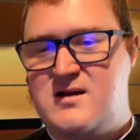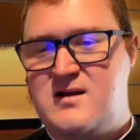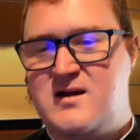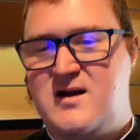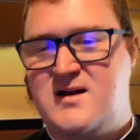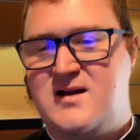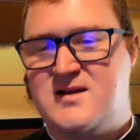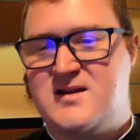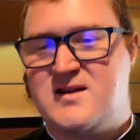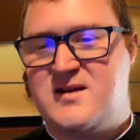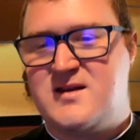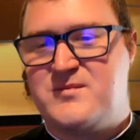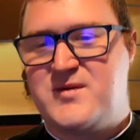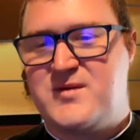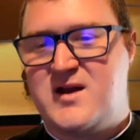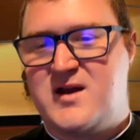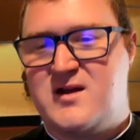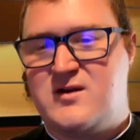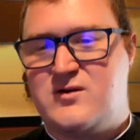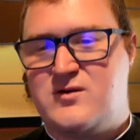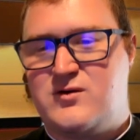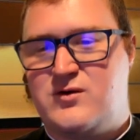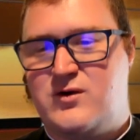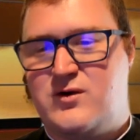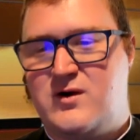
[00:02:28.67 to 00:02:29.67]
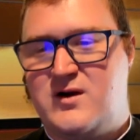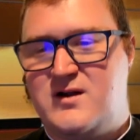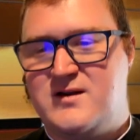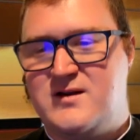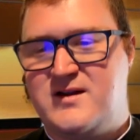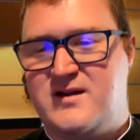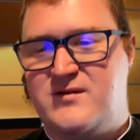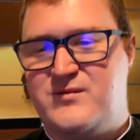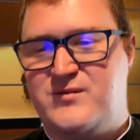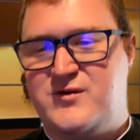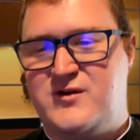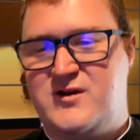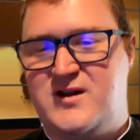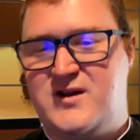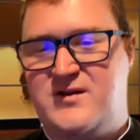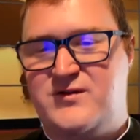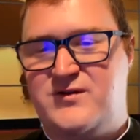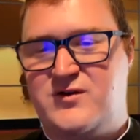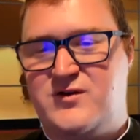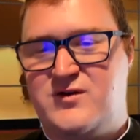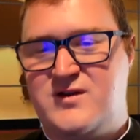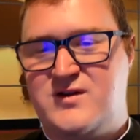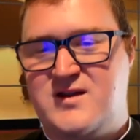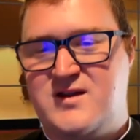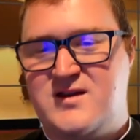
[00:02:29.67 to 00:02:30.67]
God is about quality of
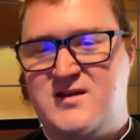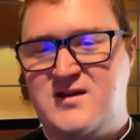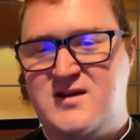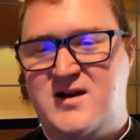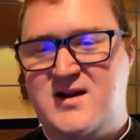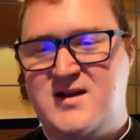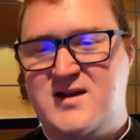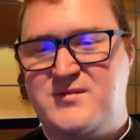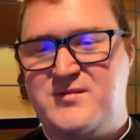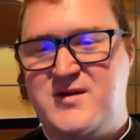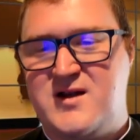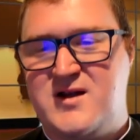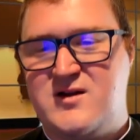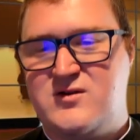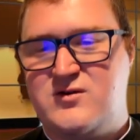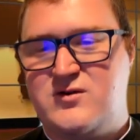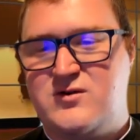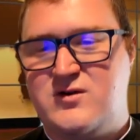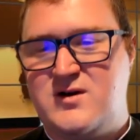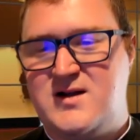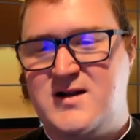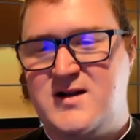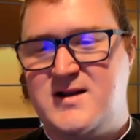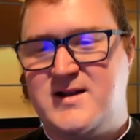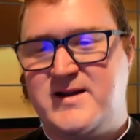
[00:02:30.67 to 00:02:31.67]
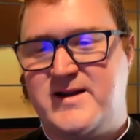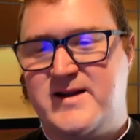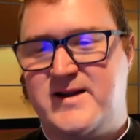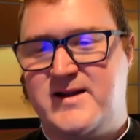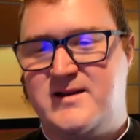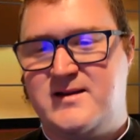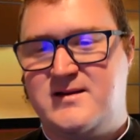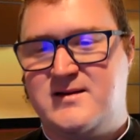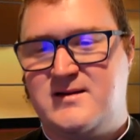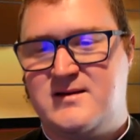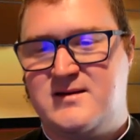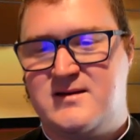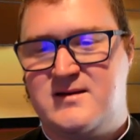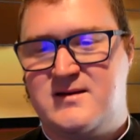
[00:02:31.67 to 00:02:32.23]
believers and not about quantity.